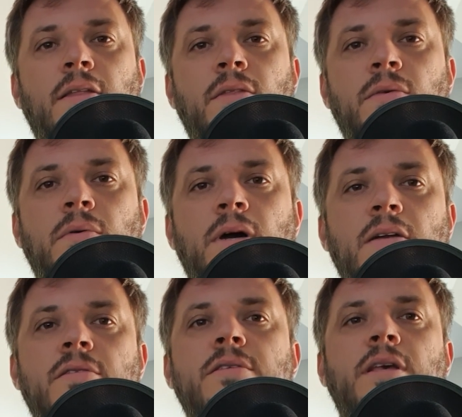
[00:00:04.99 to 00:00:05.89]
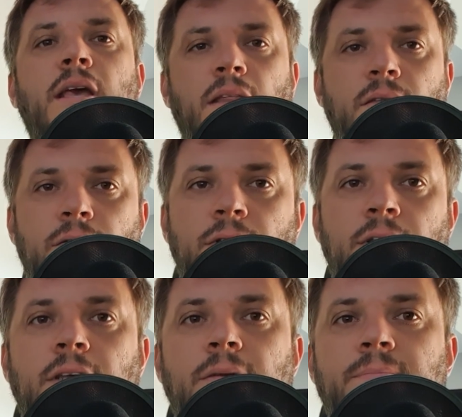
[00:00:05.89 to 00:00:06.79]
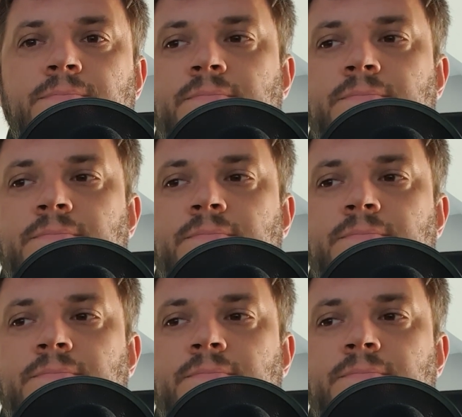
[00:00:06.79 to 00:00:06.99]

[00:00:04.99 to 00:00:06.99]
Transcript: into R C and three D.